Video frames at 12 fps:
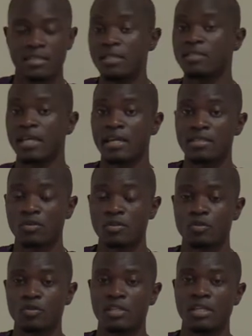since n is
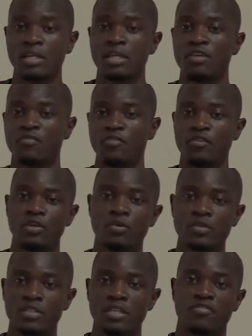equals to 3, if we
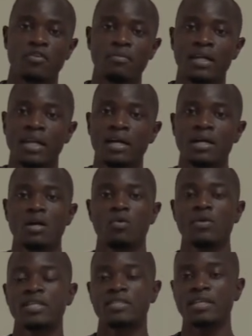use the formula,
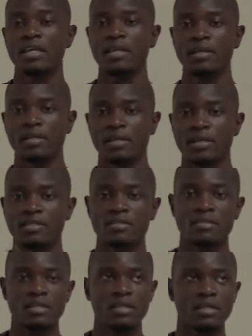we'll say
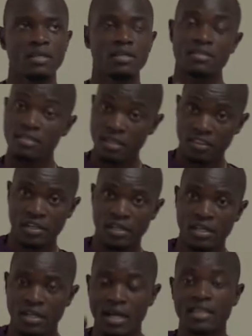
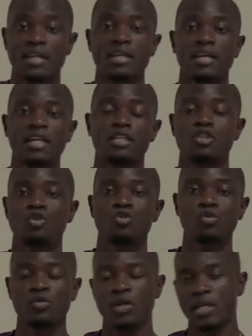C3 and then
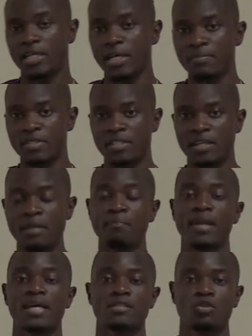H2 times 3
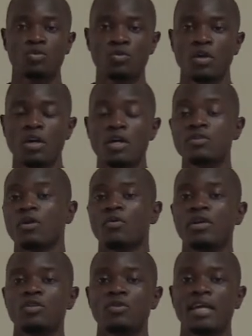plus 2. So
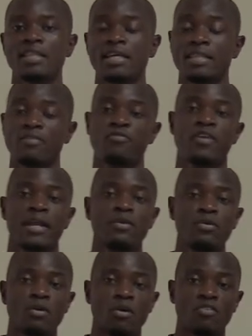we're going to get that the
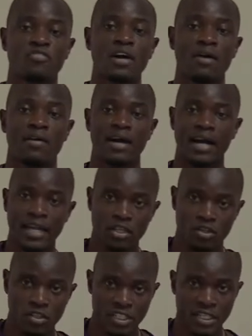value of our
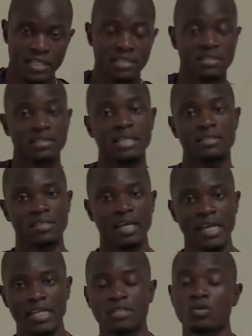hydrogens is
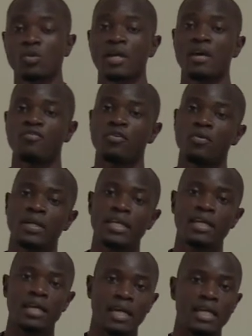8. So we have
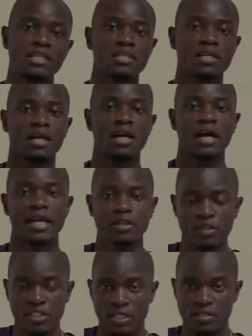only 8
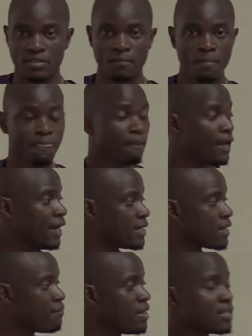hydrogens.
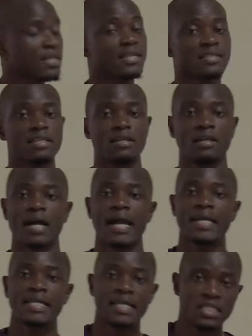Letter B is asking,
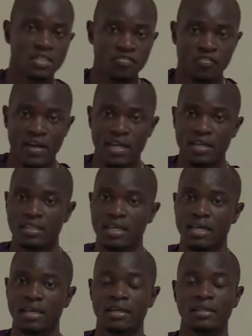identify
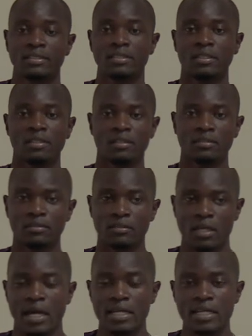the
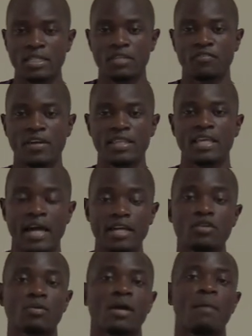
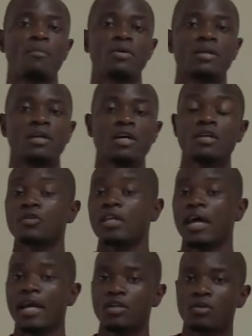hydrocarbon. So
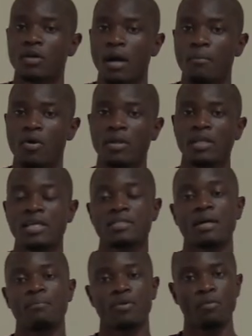the hydrocarbon
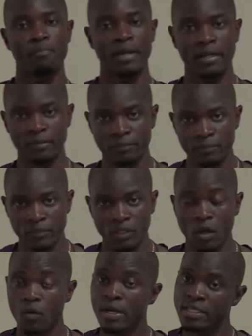is a propane.
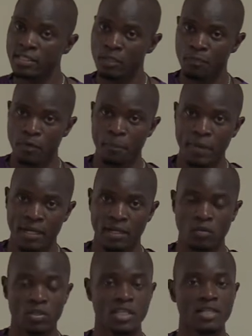Why is it
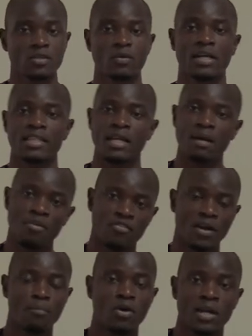propane? We just look at the number
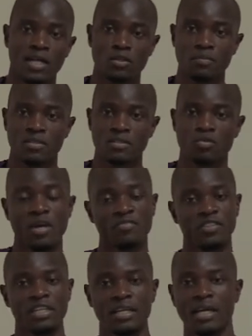of carbon atoms. We
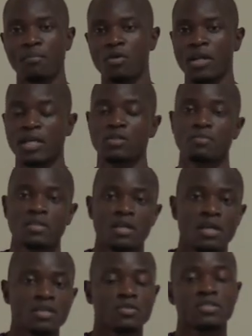have 3 carbon atoms.
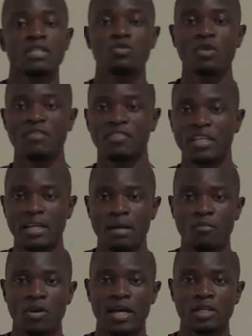So since we have 3
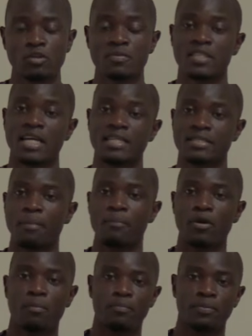carbon atoms, that is a
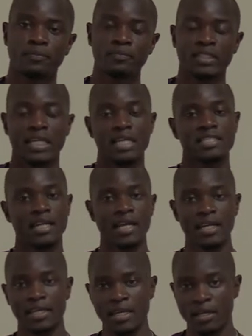prop. It's an
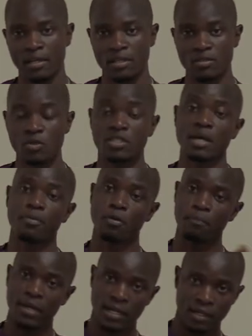alkane, so it's a
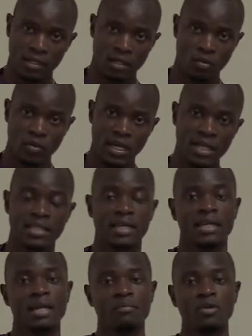propane. We end
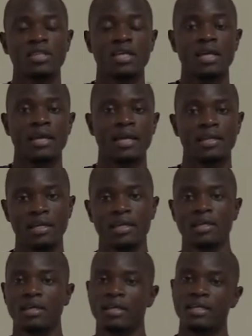the name with
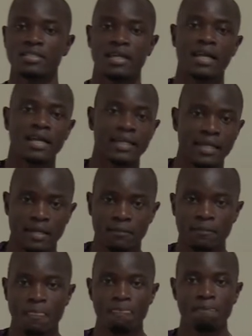A-N-E. It's an
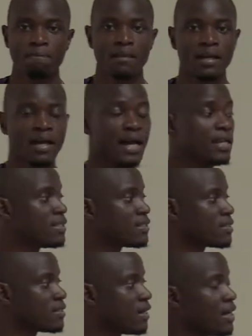alkane. And
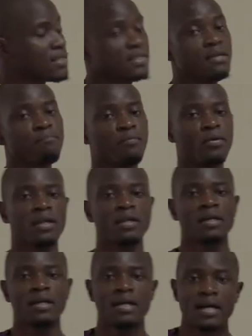it's as simple
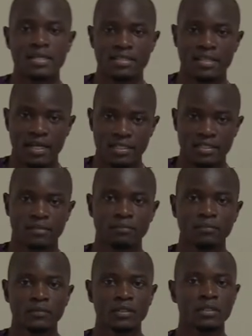as that.
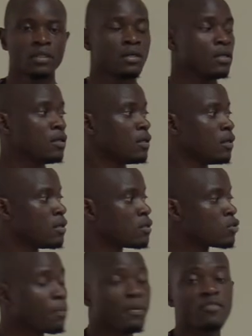
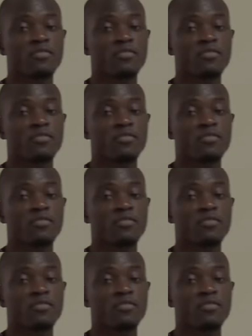So